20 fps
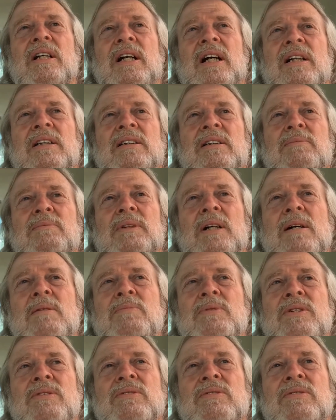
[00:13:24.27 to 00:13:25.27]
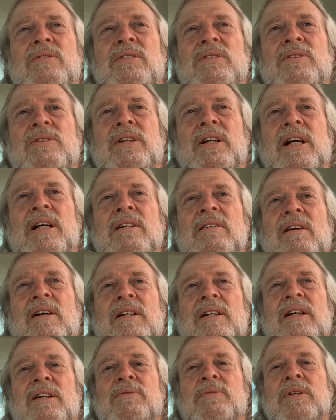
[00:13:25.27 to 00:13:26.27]
And sometimes you
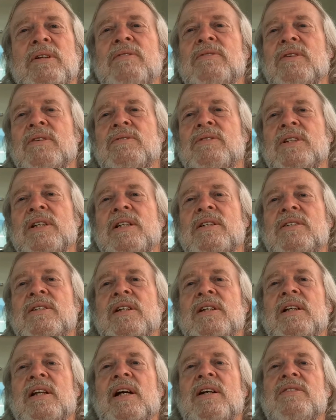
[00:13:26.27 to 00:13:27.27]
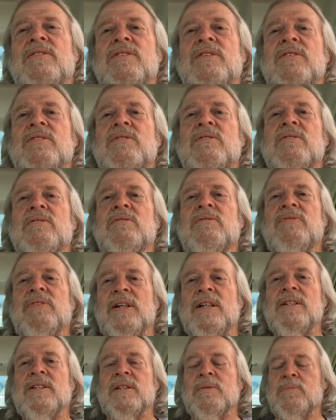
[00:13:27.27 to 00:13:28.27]
cannot get rid of those sins unless you
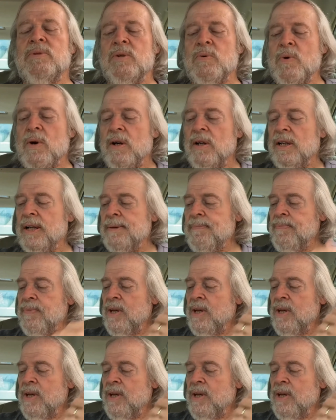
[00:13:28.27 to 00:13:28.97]
face them squarely.